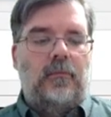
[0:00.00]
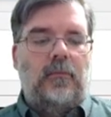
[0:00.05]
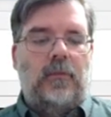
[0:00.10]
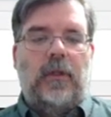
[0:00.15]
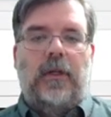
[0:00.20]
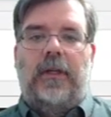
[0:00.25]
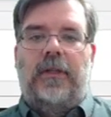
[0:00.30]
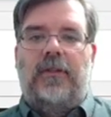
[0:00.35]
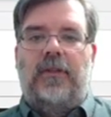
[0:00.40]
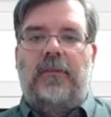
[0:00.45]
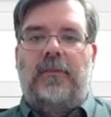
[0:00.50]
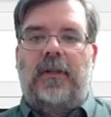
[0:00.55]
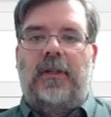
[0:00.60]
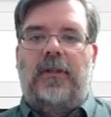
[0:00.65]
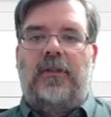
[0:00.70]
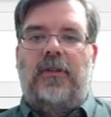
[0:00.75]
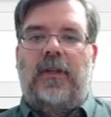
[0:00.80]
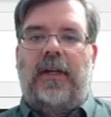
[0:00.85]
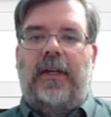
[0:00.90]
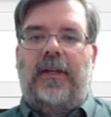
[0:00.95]
All right, so I'm going
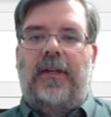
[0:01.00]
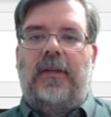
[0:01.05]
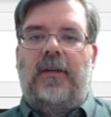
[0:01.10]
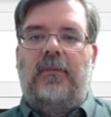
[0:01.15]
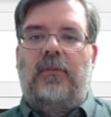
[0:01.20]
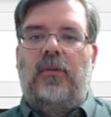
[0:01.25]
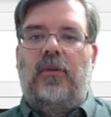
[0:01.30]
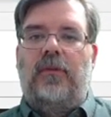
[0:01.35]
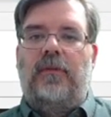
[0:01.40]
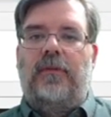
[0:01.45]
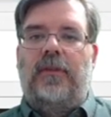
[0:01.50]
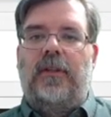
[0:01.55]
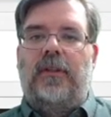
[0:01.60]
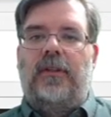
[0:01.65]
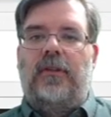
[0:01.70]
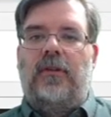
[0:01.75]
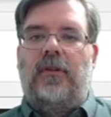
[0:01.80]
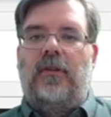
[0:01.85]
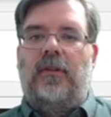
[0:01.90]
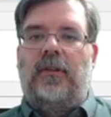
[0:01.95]
to try to move the
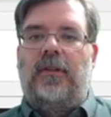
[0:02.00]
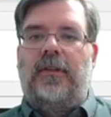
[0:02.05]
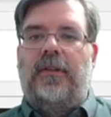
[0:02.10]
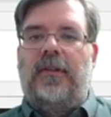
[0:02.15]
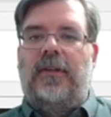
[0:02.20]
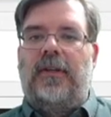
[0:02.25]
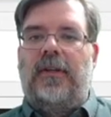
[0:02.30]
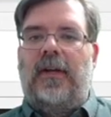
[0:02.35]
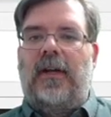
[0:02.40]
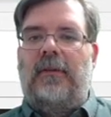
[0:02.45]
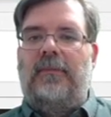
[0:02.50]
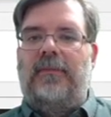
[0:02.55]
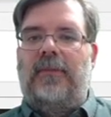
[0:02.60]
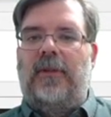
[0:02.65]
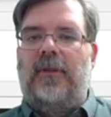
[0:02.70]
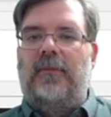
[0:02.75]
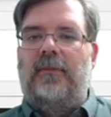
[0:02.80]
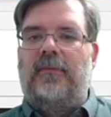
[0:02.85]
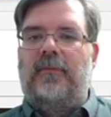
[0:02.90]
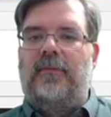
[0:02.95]
turtle to the top.
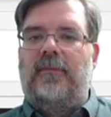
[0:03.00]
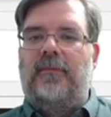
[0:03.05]
Nope.